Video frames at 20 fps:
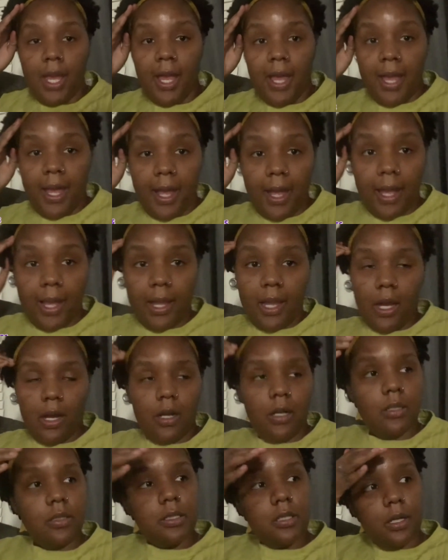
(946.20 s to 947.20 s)
Hey
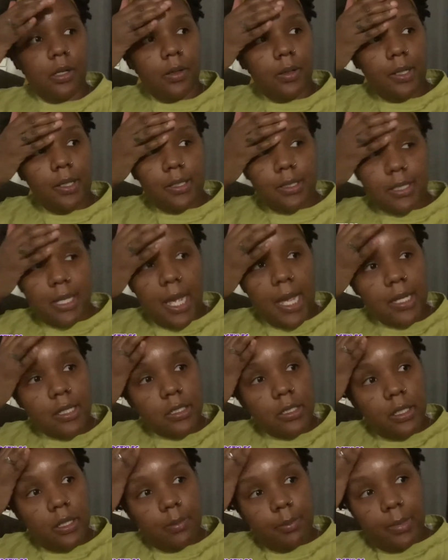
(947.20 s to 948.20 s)
y'all, so it's
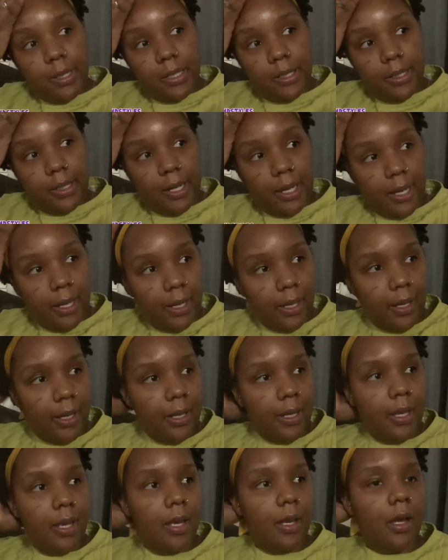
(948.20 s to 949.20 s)
actually
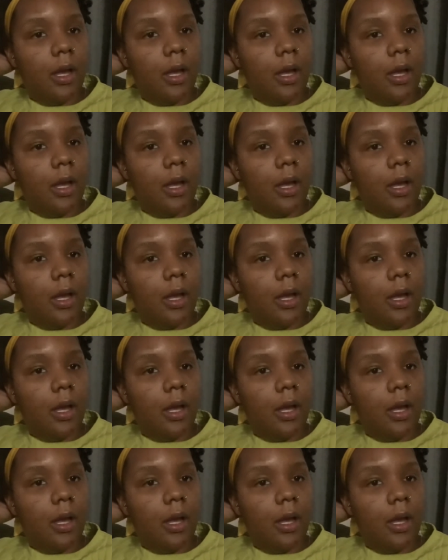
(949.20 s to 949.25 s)
Monday.